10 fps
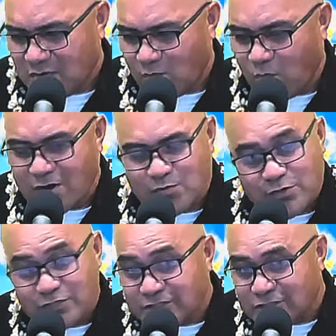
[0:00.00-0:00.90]
One
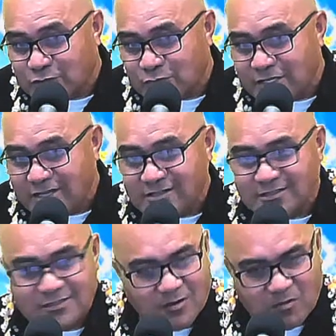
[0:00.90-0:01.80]
reason too
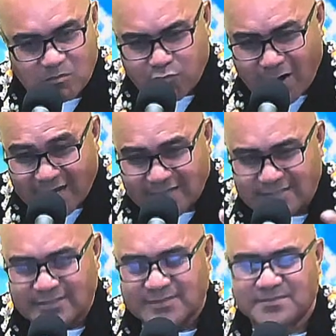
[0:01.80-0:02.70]
is pride.